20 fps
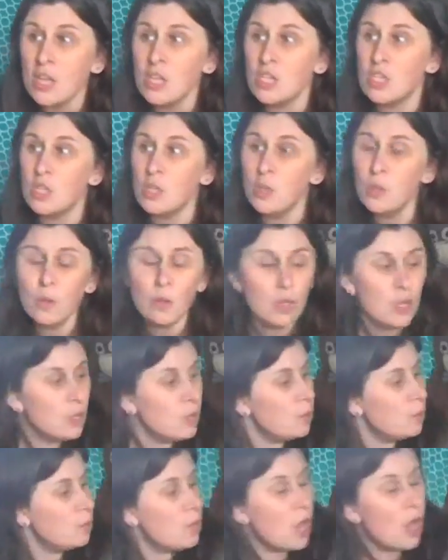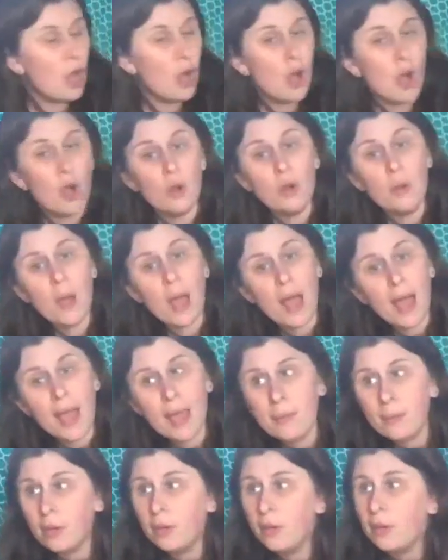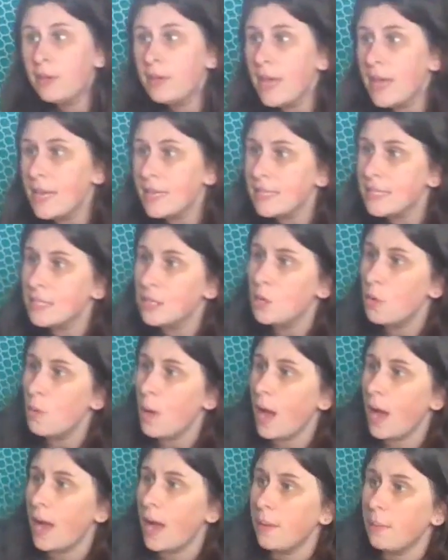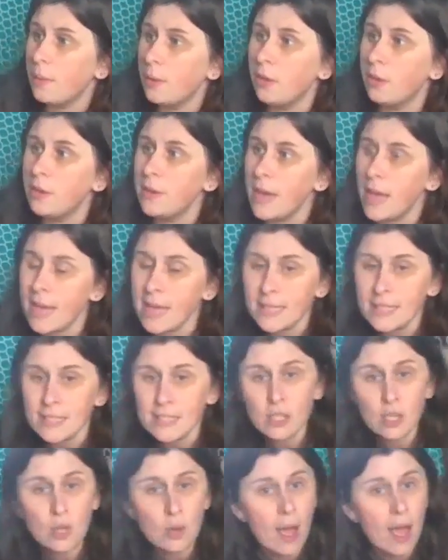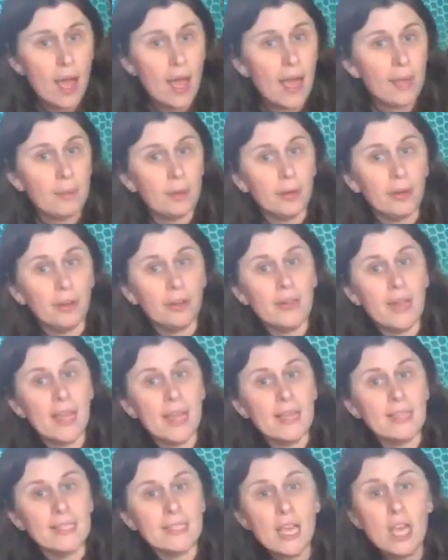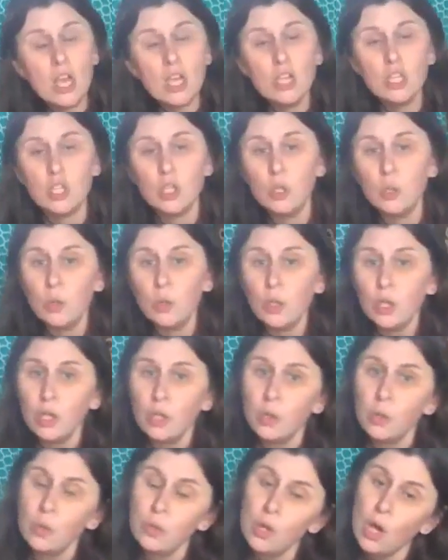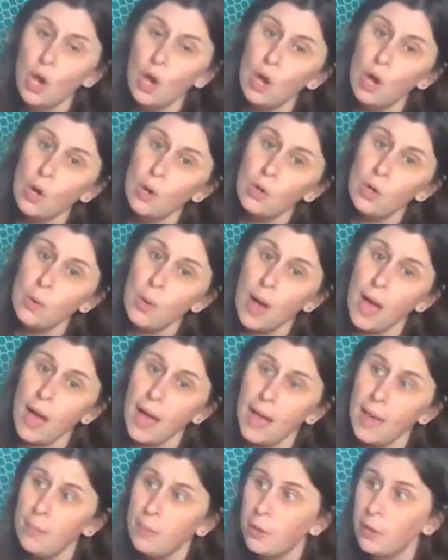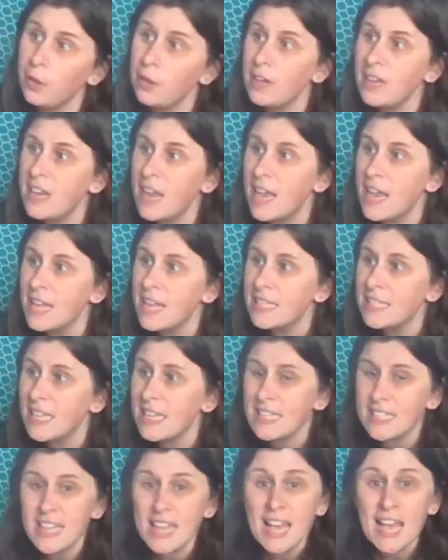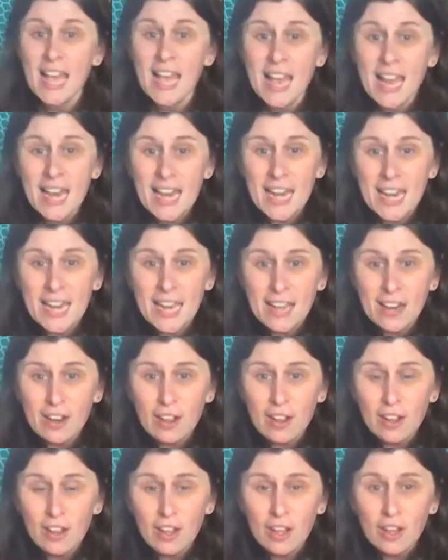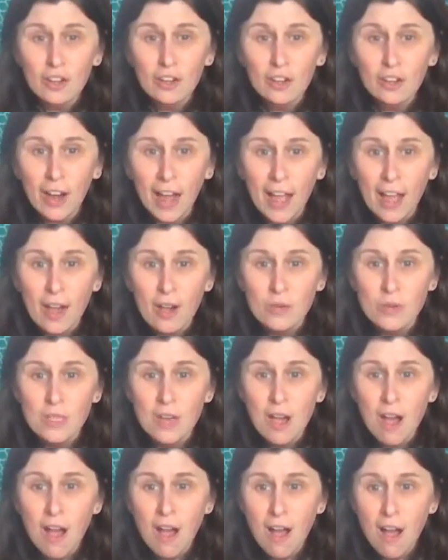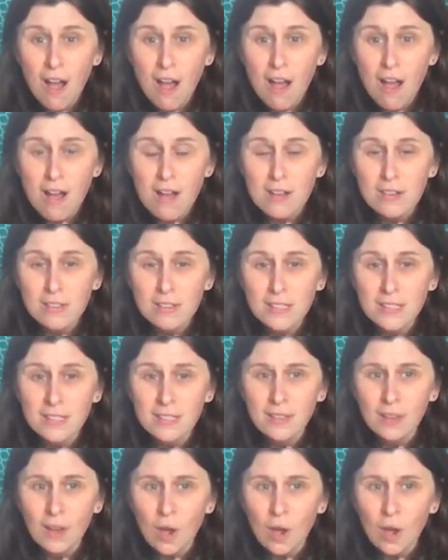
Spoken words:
Do you know who hibernates, who hibernates, who hibernates? Do you know who hibernates? It's little groundhogs.